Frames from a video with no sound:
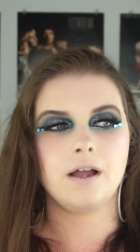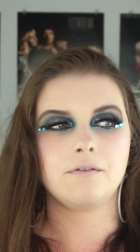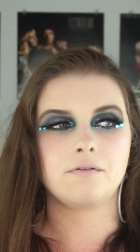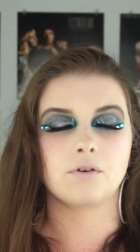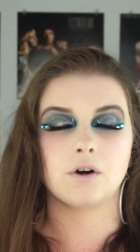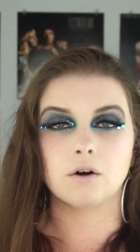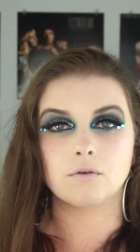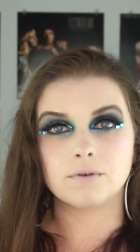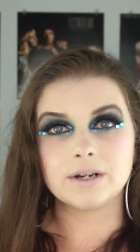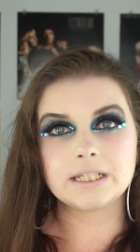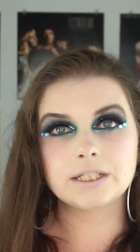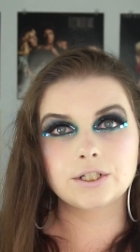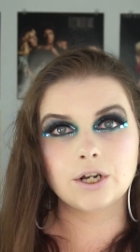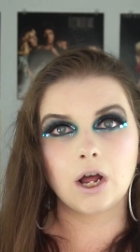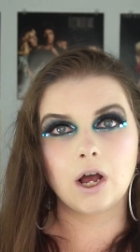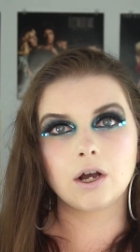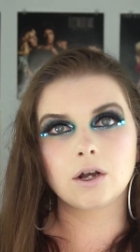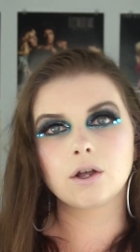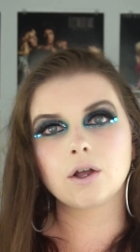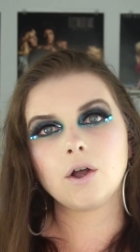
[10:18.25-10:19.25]
for a
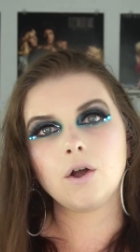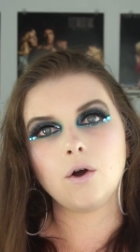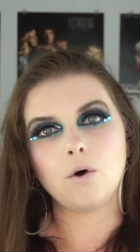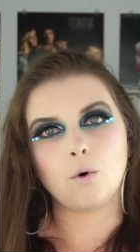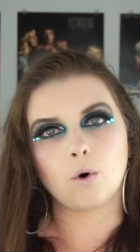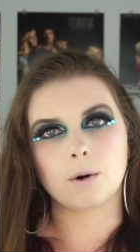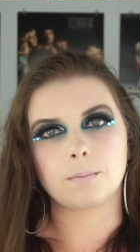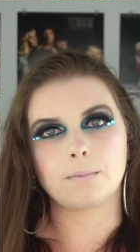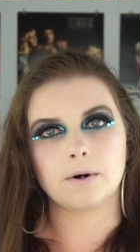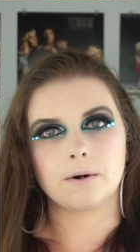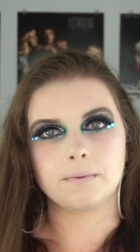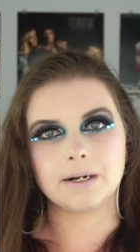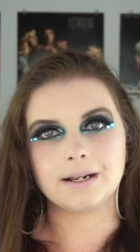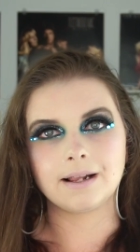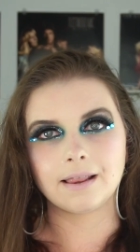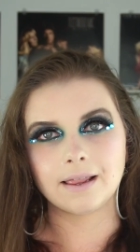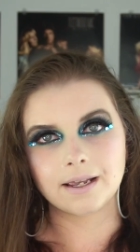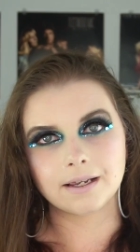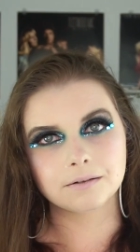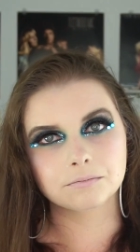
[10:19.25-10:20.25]
restock or
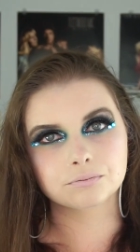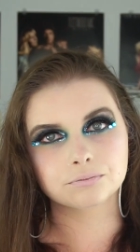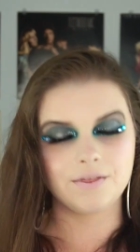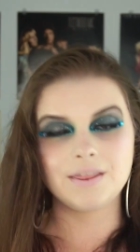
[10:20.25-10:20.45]
permanently.